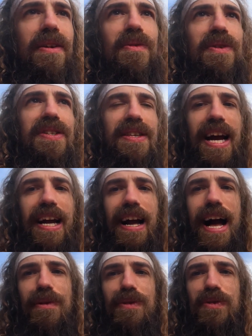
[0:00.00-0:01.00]
was that
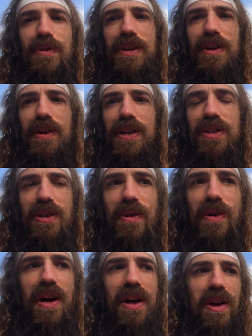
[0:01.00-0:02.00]
God was really going
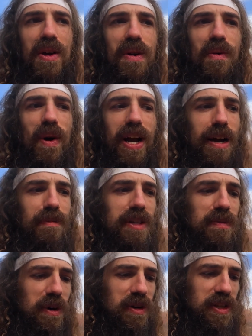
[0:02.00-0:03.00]
to wake up
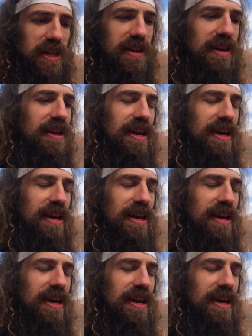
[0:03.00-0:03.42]
this person,